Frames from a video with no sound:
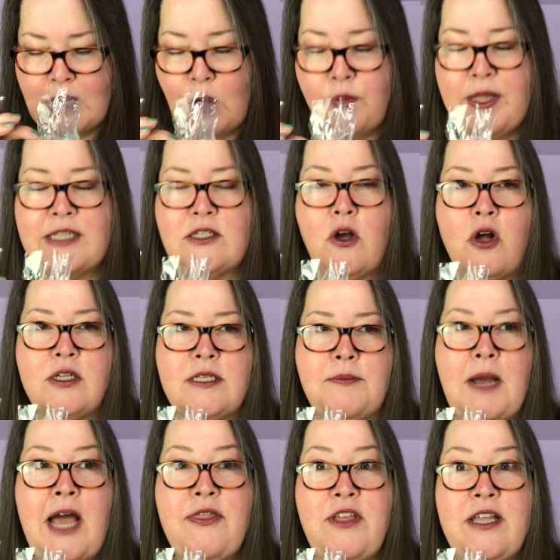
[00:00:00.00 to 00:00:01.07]
Oh, that's
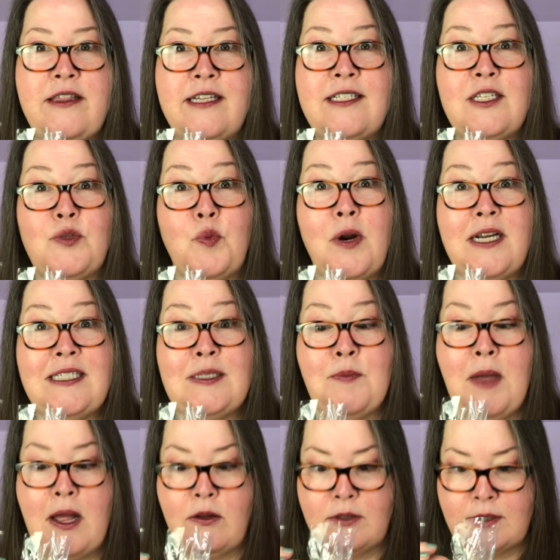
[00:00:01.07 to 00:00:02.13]
awesome. I think this is what I
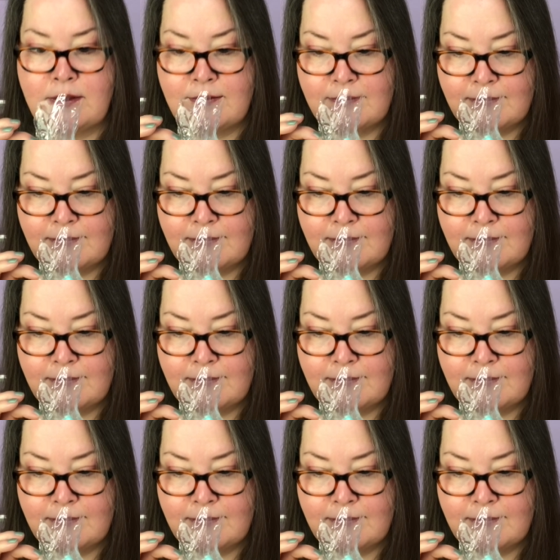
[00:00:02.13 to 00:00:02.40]
smelled.